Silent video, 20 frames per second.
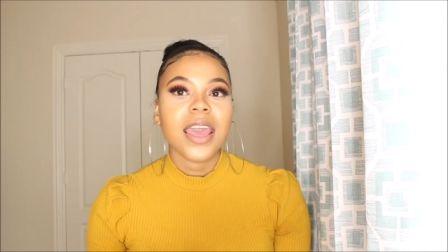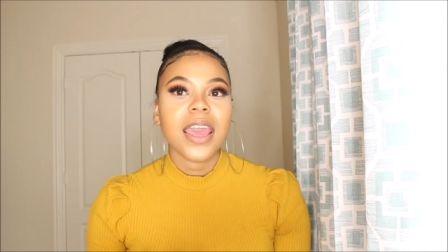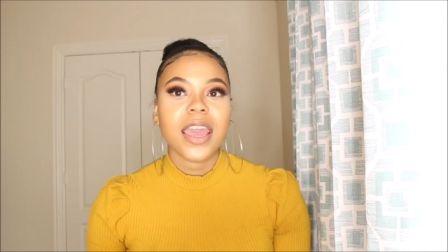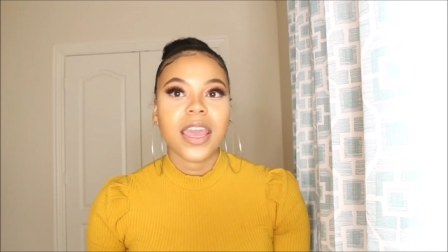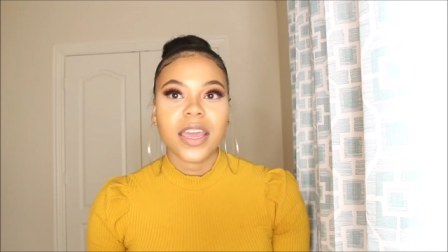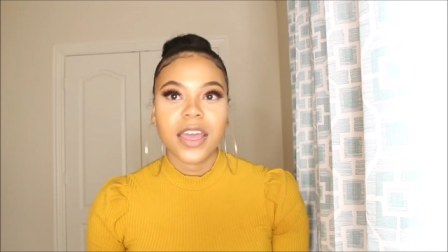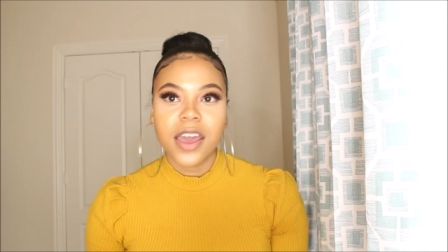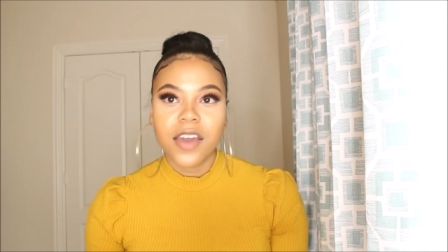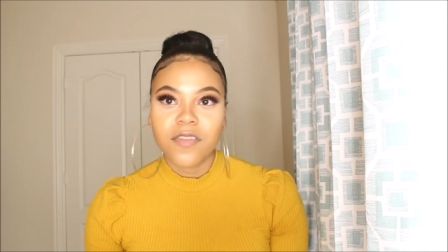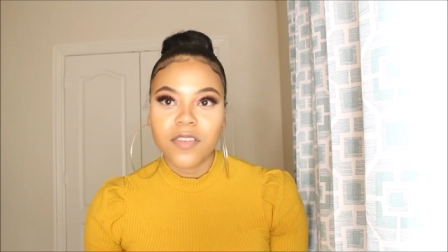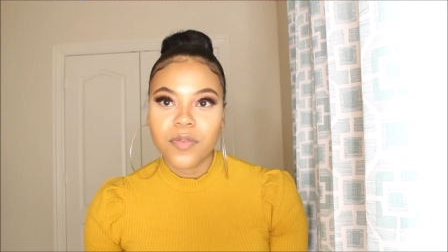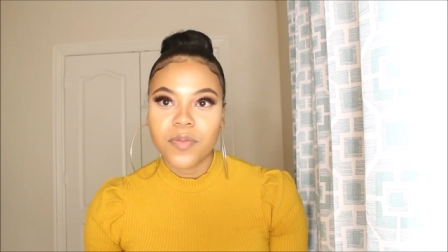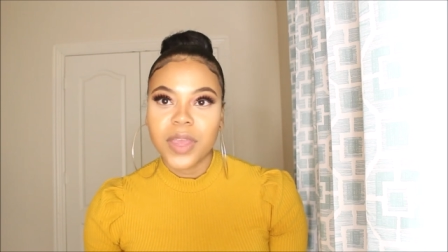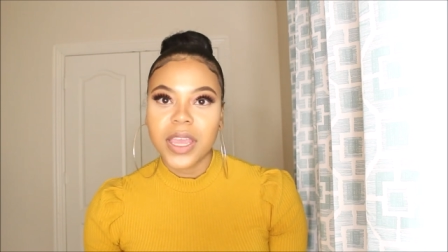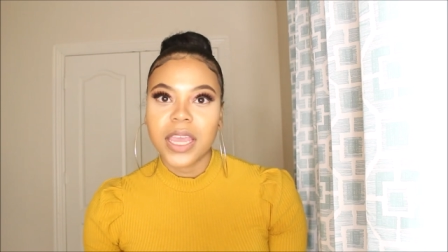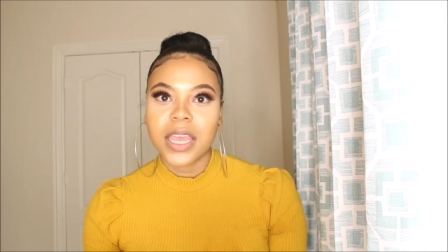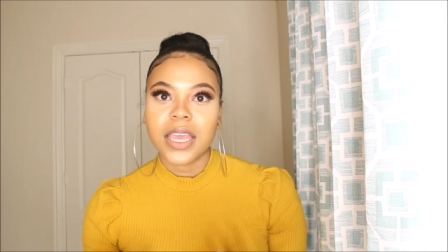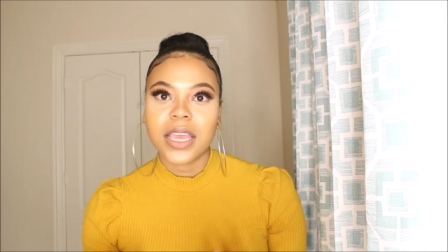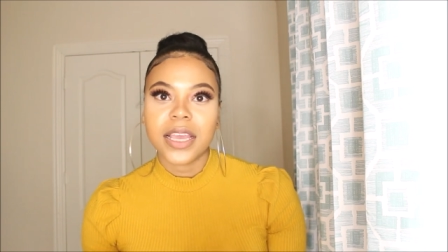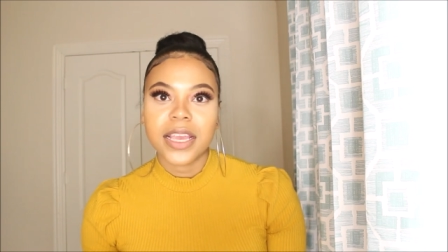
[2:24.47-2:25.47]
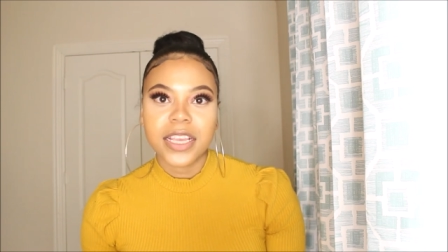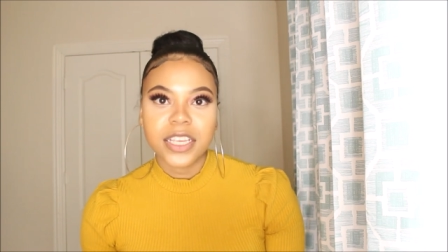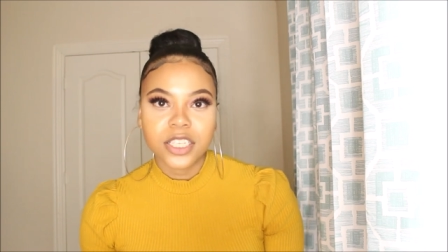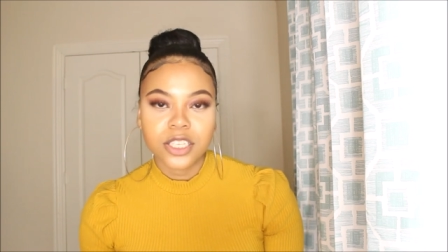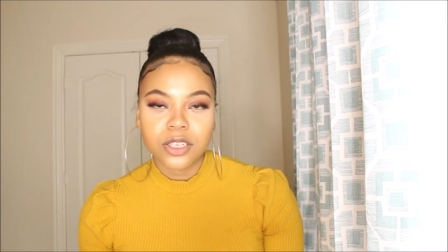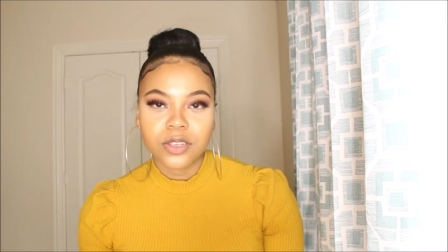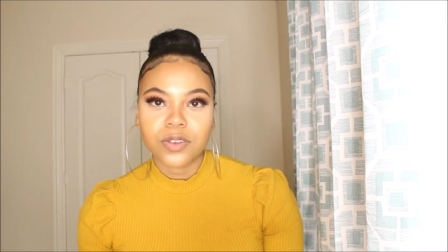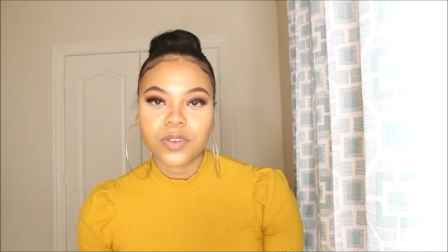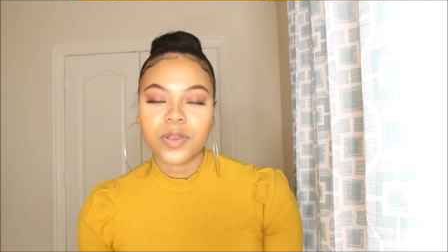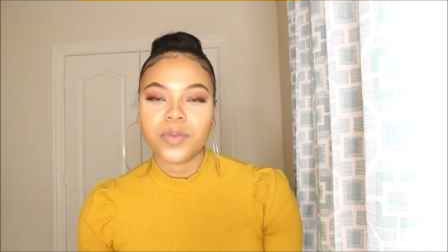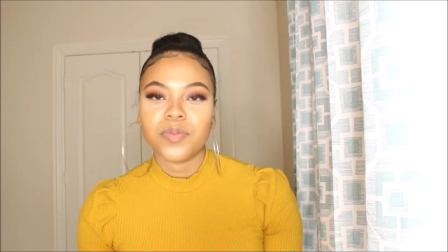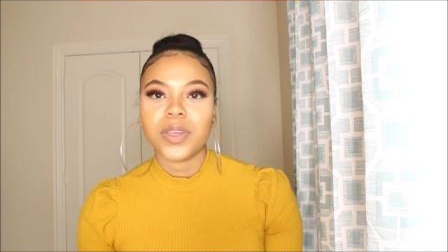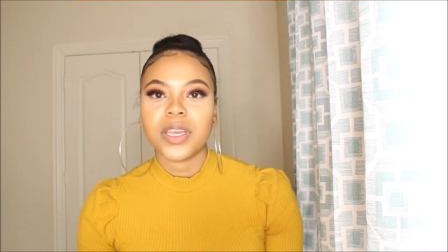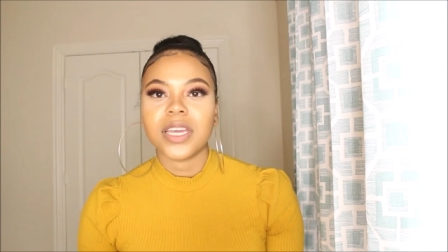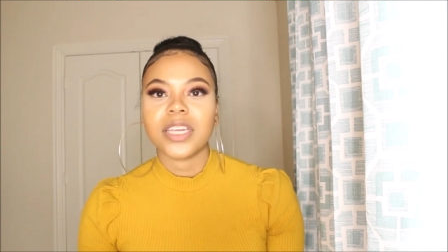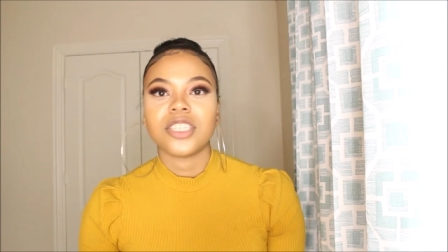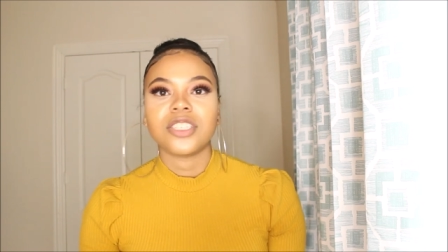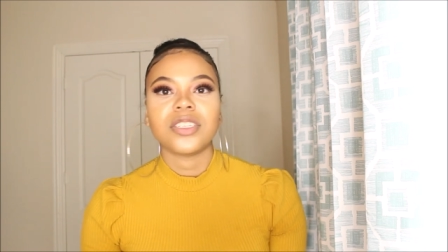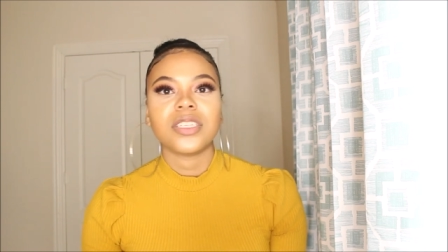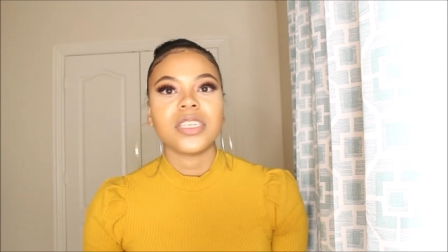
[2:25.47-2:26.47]
in government and history
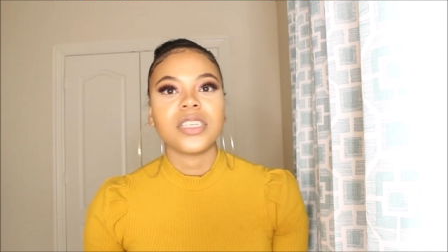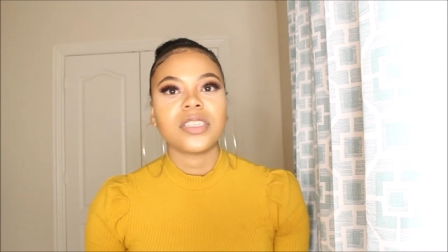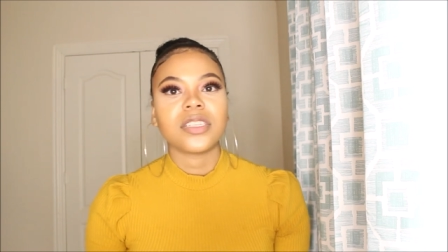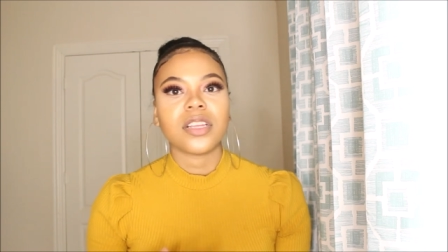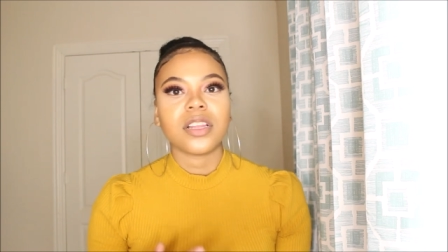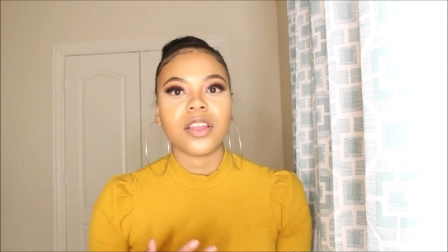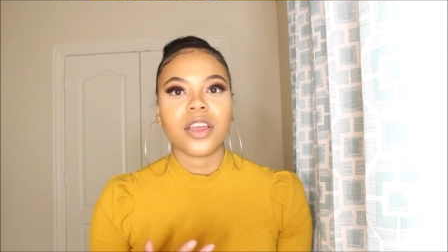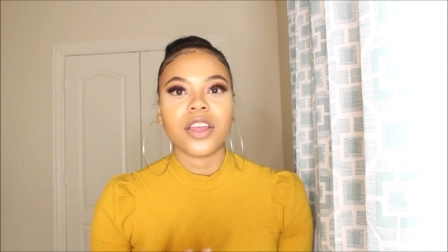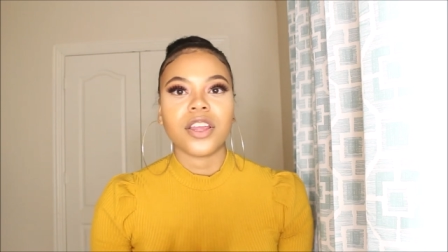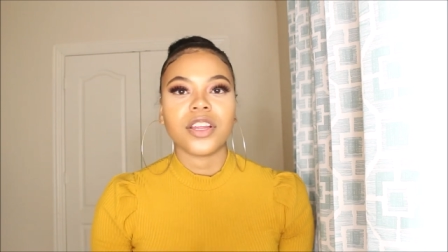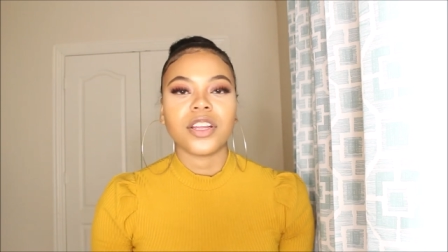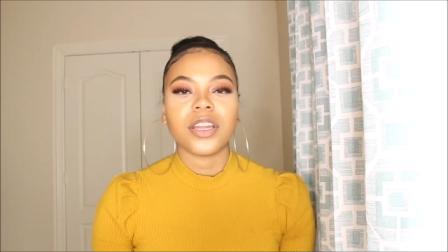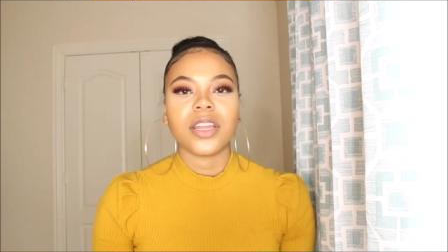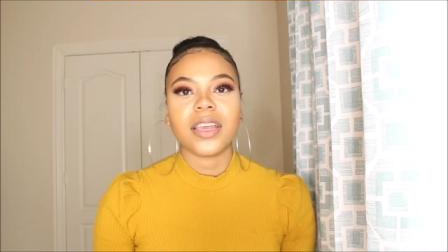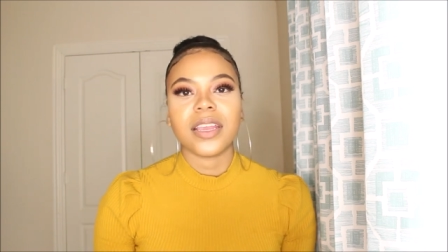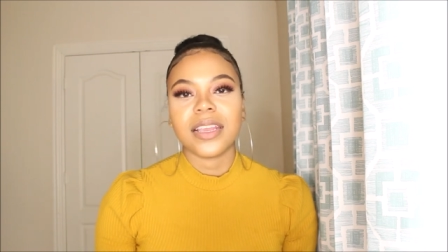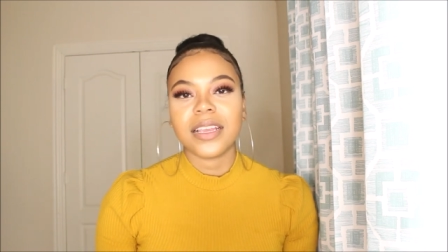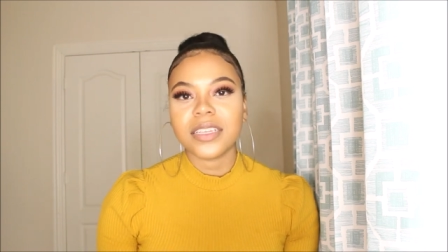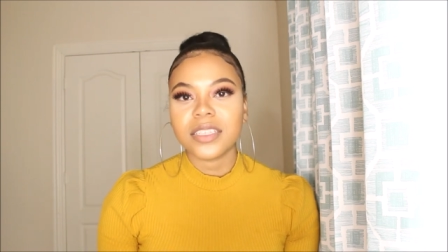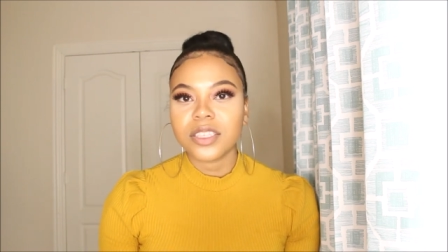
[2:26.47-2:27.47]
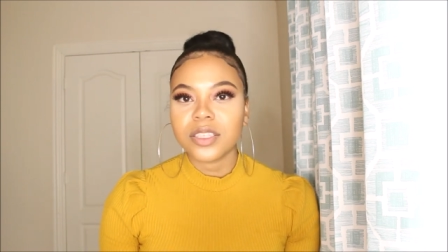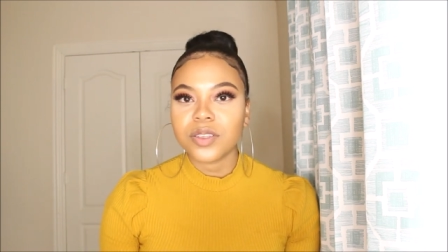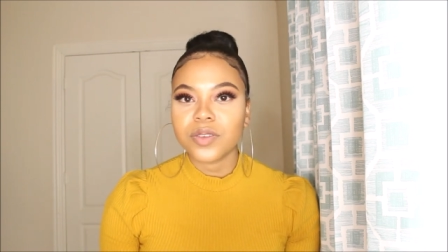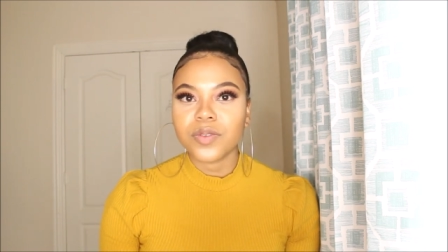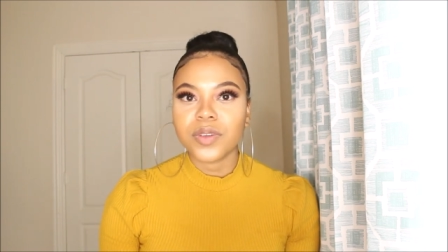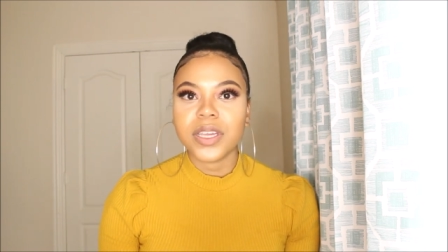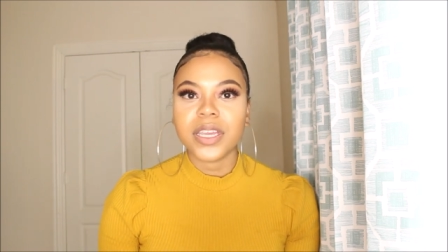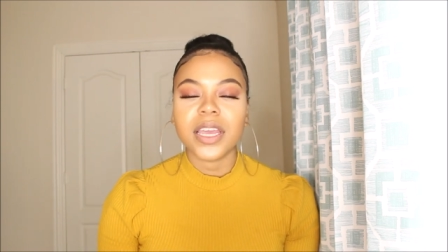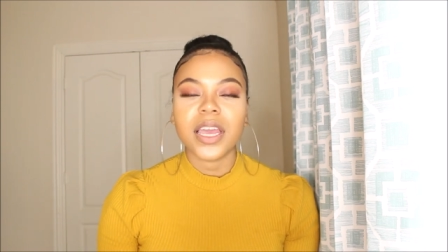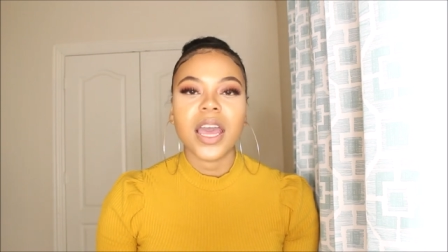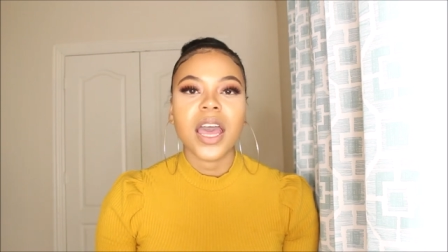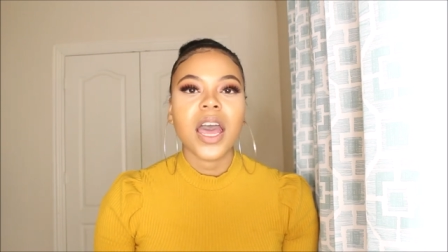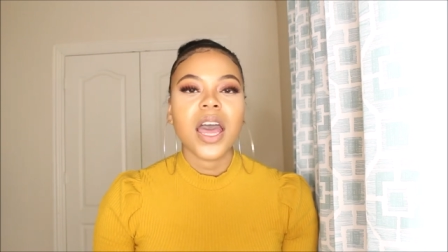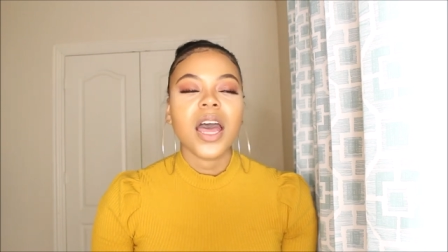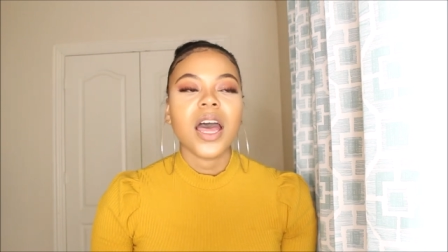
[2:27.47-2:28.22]
because you need to learn the history